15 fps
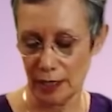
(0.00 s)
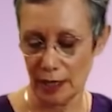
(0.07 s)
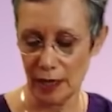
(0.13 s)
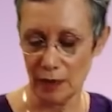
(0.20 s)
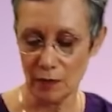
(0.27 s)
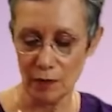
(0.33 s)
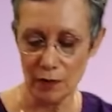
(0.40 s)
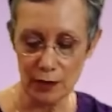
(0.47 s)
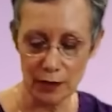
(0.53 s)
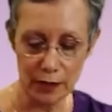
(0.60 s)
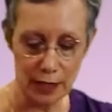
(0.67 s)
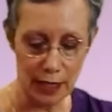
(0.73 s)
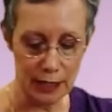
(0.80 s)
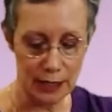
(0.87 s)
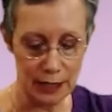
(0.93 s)
and work
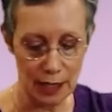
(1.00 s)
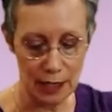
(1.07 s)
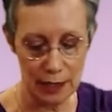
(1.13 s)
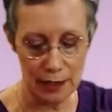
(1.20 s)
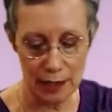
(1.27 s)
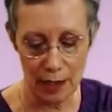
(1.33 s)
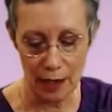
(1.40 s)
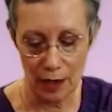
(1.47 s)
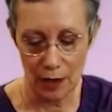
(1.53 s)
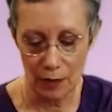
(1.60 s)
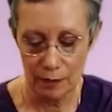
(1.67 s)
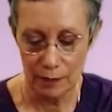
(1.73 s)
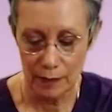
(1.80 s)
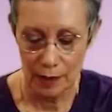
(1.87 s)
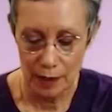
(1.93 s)
that side of the
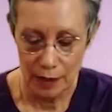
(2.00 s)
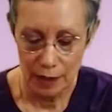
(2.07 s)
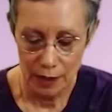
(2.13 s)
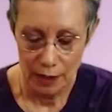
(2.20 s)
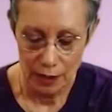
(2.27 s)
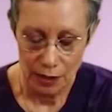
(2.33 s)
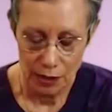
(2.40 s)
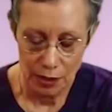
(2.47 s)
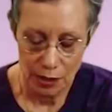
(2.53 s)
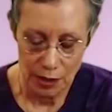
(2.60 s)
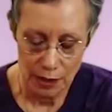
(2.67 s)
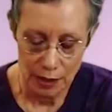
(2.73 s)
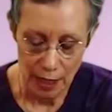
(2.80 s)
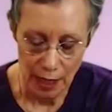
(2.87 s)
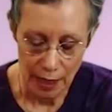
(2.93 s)
arm,
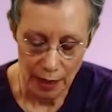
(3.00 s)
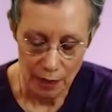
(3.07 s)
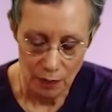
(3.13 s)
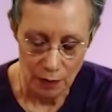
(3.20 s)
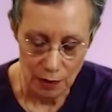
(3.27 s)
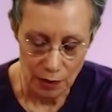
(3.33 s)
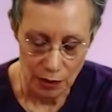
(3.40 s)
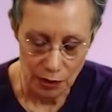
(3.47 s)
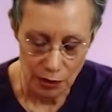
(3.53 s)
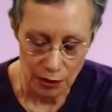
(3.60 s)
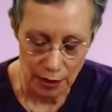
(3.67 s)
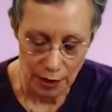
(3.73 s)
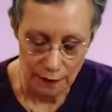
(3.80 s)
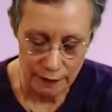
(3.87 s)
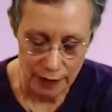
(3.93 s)
just as I had worked her
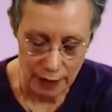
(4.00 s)
left